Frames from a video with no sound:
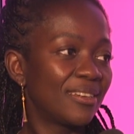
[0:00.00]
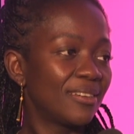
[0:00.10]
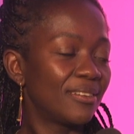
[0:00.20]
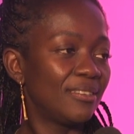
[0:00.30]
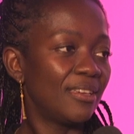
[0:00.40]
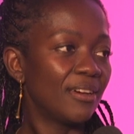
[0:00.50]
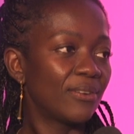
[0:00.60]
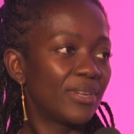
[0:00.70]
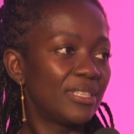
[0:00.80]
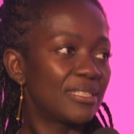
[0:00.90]
Yeah,
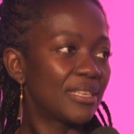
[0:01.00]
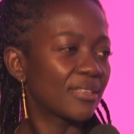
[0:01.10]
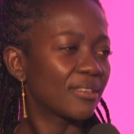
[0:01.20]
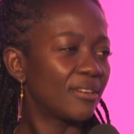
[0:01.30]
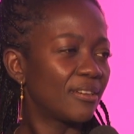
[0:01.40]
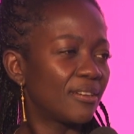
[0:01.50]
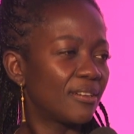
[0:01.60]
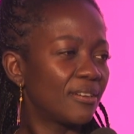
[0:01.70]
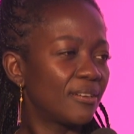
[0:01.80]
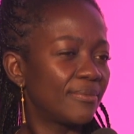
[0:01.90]
well, it's like
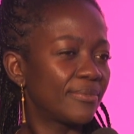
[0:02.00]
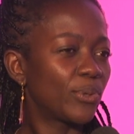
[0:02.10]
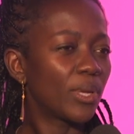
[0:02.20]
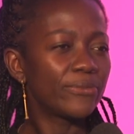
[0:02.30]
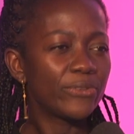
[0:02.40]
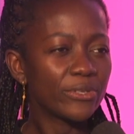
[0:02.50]
12 years